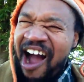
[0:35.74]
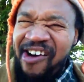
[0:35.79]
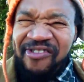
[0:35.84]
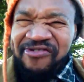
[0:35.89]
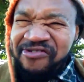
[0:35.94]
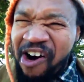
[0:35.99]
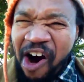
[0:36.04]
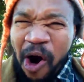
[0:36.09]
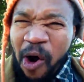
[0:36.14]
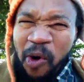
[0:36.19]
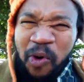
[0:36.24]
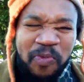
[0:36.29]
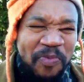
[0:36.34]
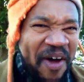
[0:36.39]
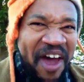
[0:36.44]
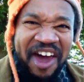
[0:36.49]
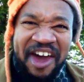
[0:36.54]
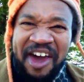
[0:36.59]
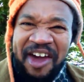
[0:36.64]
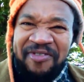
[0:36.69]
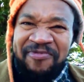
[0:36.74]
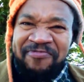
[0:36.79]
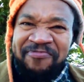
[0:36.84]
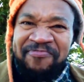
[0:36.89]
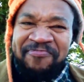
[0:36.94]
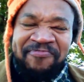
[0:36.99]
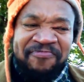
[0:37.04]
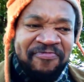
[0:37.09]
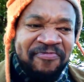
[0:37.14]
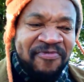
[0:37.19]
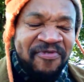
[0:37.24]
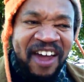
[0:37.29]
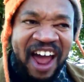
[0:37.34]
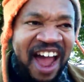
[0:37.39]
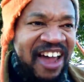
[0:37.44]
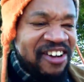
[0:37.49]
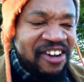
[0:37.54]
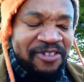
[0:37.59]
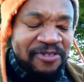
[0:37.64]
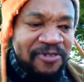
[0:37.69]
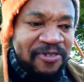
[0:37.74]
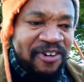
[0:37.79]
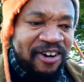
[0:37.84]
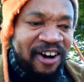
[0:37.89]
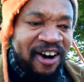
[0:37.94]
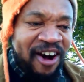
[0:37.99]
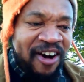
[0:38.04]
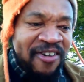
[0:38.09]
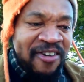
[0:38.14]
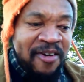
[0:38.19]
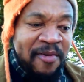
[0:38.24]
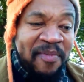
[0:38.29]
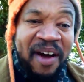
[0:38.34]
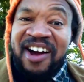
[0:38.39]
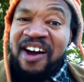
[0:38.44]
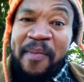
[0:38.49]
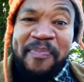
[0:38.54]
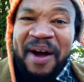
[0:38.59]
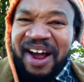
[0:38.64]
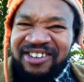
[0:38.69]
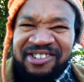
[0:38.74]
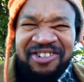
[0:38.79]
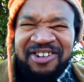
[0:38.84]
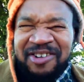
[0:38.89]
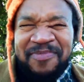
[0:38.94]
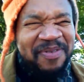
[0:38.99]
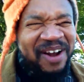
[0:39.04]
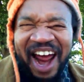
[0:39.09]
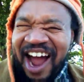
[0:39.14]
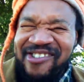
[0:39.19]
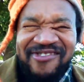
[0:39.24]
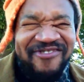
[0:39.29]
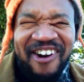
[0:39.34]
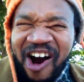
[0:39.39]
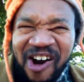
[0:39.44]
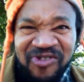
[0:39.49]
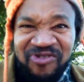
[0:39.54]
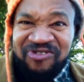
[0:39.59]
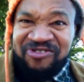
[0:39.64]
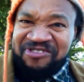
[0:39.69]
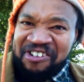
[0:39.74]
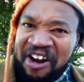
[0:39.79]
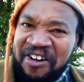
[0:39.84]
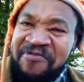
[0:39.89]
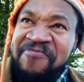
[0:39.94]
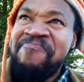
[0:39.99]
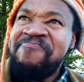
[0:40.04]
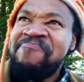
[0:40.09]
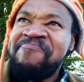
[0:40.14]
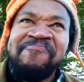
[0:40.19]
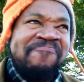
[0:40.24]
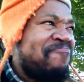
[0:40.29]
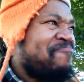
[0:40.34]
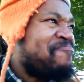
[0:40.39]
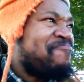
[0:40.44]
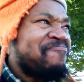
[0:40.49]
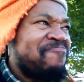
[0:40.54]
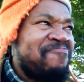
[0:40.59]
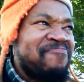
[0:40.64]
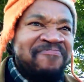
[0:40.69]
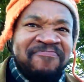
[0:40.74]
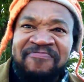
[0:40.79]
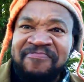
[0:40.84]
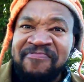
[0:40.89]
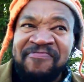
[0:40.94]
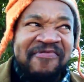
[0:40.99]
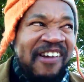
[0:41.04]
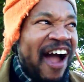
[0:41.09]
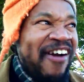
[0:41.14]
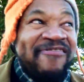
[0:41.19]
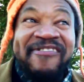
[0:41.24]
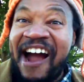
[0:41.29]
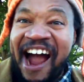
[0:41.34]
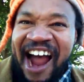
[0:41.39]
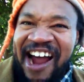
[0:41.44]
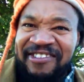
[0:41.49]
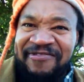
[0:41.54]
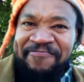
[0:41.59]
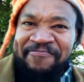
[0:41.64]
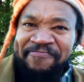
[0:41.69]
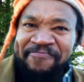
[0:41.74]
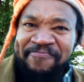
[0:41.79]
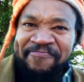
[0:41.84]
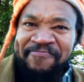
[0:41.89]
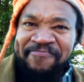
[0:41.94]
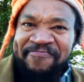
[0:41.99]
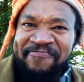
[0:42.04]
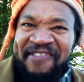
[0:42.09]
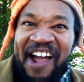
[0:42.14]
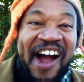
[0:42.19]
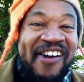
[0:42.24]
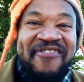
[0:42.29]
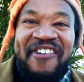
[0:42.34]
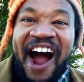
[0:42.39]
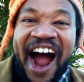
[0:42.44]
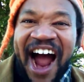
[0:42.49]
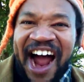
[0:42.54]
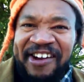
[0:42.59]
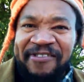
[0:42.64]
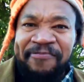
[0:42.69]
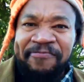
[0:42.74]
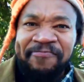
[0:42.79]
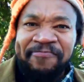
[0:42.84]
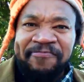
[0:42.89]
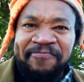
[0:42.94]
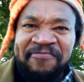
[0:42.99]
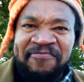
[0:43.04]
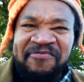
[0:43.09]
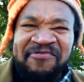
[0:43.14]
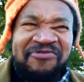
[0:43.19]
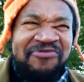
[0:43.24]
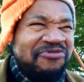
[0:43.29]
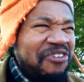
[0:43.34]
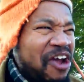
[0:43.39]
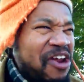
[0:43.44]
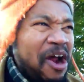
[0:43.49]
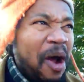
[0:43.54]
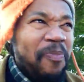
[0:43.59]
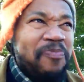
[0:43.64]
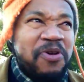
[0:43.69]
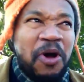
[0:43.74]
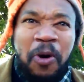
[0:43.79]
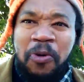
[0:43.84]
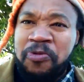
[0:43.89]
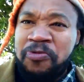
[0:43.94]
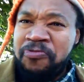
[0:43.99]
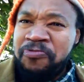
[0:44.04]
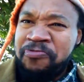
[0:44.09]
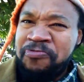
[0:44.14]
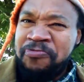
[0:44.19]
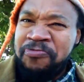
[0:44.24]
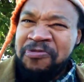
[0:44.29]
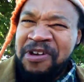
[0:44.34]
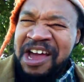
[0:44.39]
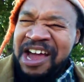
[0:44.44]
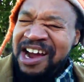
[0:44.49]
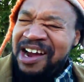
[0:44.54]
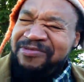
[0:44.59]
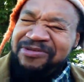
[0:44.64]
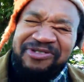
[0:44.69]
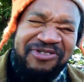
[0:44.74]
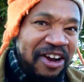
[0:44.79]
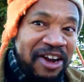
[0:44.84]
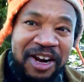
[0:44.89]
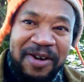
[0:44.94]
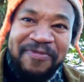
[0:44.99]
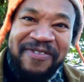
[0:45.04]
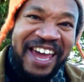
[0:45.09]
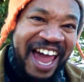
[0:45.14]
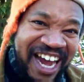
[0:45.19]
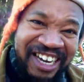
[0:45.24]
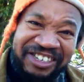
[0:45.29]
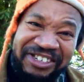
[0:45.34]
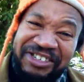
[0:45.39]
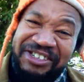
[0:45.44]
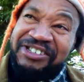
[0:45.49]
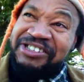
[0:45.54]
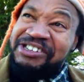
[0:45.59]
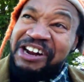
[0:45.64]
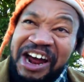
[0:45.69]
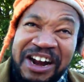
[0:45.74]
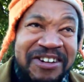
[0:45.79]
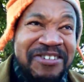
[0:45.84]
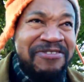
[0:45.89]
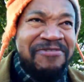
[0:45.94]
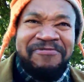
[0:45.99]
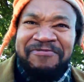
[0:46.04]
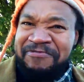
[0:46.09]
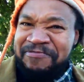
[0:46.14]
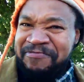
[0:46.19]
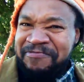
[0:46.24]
roll, man. Yeah, I ain't got no car, but I got a bicycle, but I roll, son. I ride. Straight up, yo. I'm straight up gangster, son.